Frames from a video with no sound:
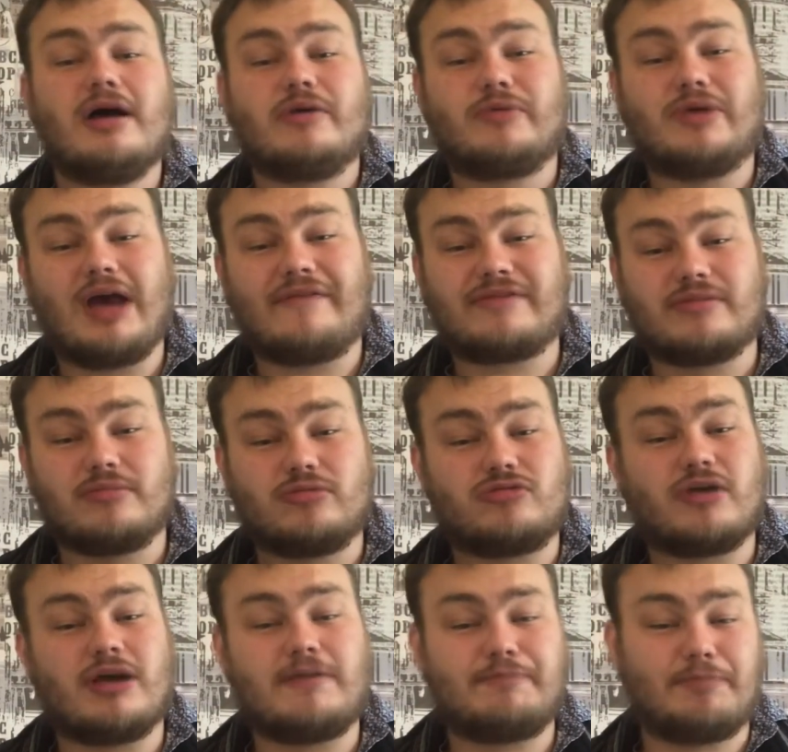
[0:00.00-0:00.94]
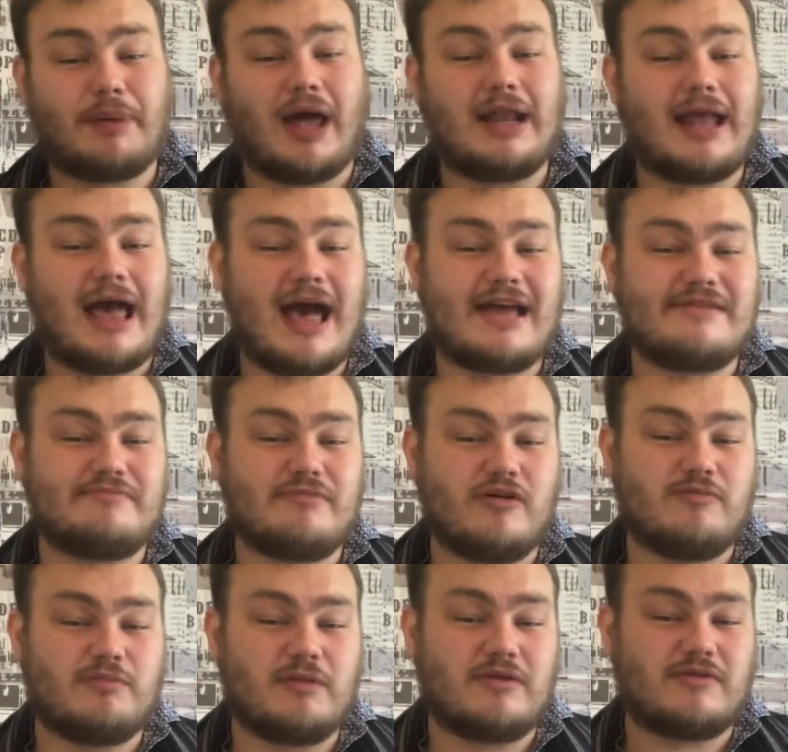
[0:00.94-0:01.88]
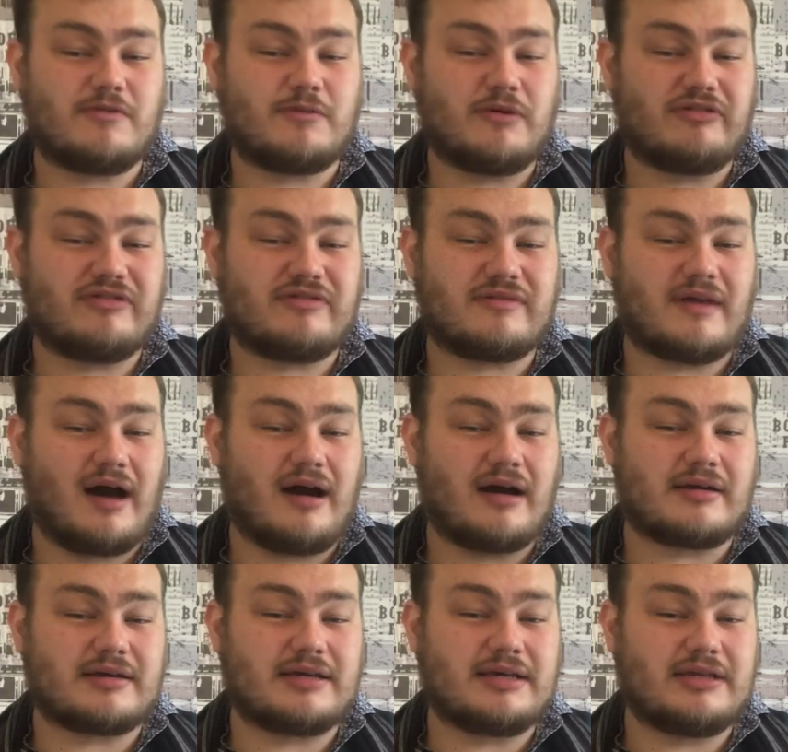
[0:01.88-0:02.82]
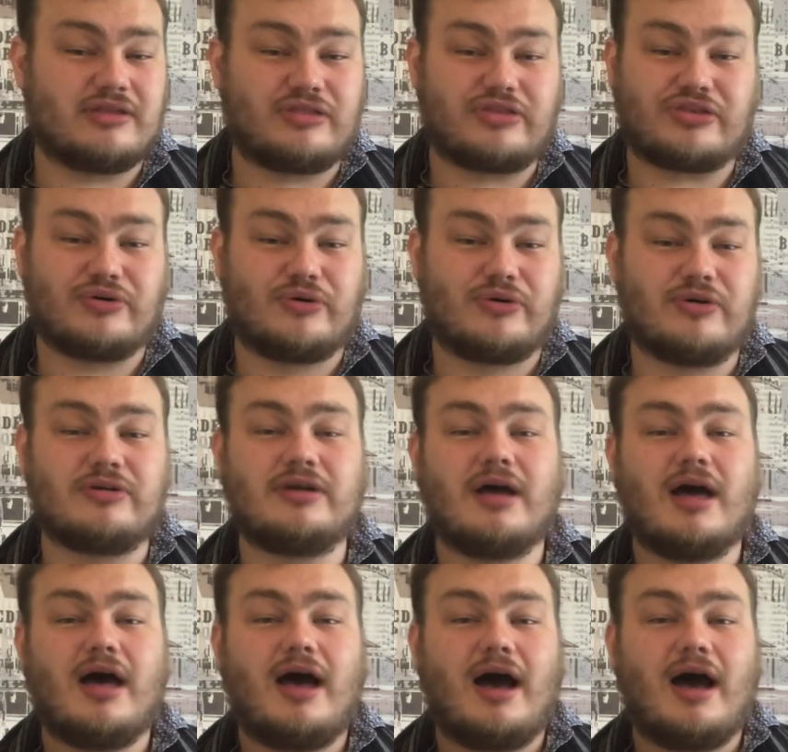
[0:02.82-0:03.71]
We have some great Buttonhead moments with Starkey and Thorn.